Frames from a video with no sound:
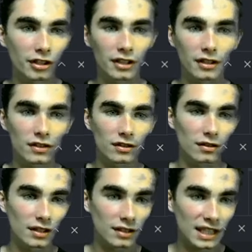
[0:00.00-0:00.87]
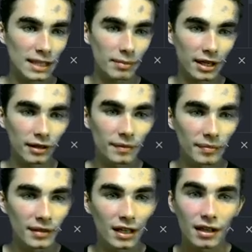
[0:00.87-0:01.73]
this key pair.
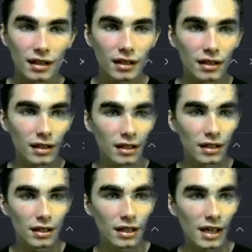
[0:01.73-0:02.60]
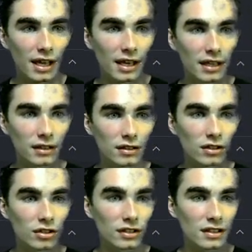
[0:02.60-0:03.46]
And
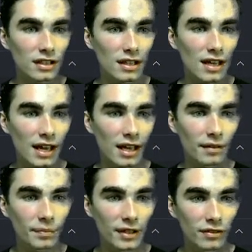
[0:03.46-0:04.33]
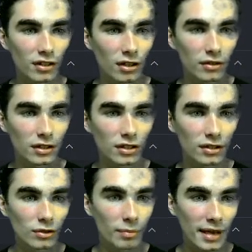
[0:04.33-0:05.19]
you can see that if you go
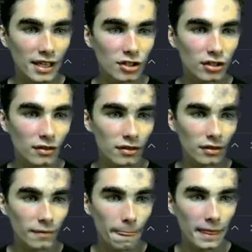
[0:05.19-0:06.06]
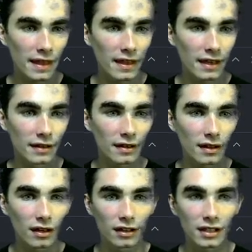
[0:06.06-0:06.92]
into pages and then
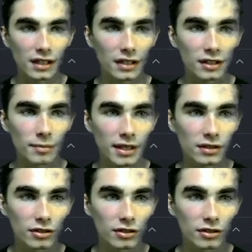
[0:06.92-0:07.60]
our index page,